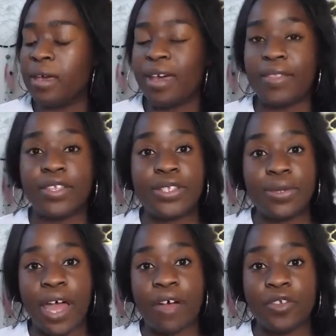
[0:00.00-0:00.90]
And then
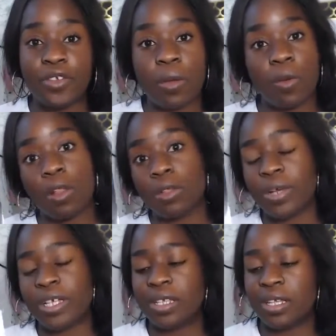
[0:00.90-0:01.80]
soon after, they were all
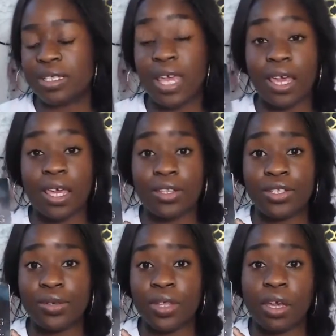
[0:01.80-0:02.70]
arrested and taken
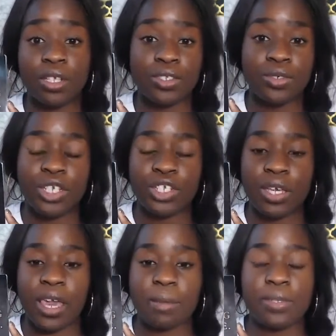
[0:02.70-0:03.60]
to the concentration
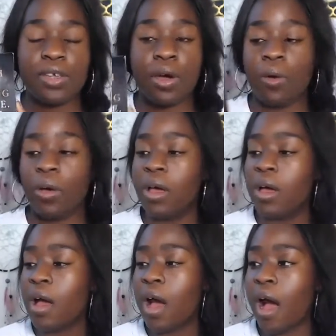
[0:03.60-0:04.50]
camp. So
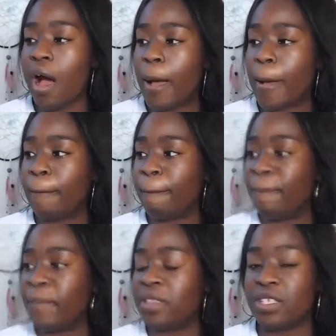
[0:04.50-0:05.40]

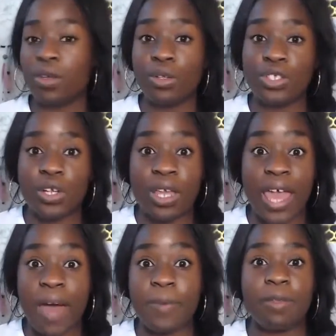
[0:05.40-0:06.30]
this whole journey
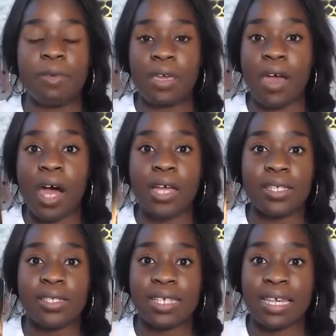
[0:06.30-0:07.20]
happened
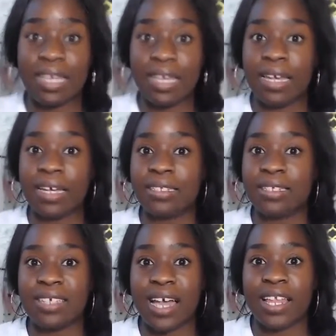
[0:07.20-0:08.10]
because he
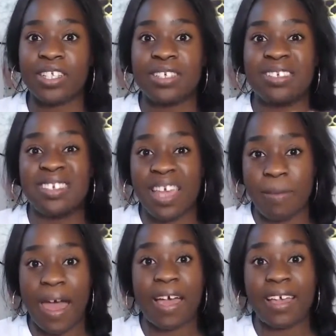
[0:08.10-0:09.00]
decided to stay
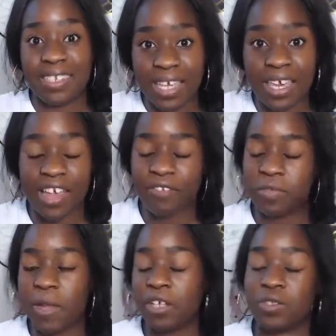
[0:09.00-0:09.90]
back and take care of his
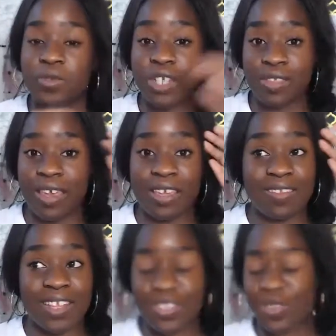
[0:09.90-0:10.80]
parents, which I think
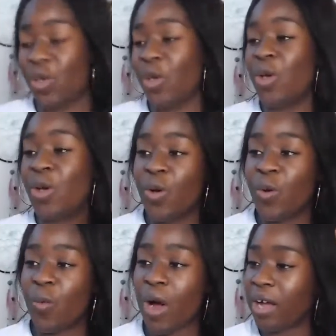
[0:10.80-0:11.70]
that's
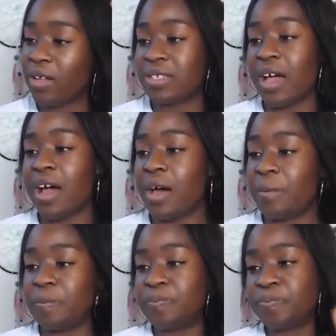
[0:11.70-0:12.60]
wild.
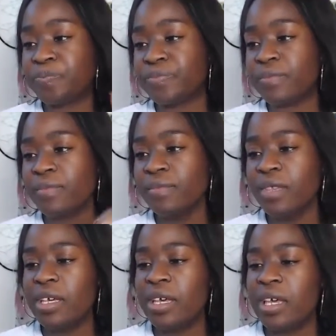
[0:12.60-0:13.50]
And
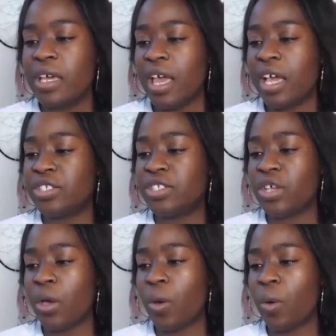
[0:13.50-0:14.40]

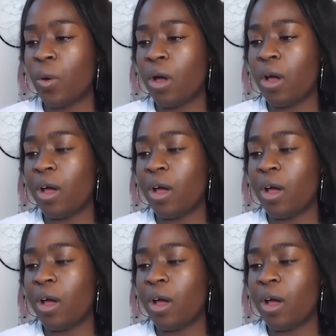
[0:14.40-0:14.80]
so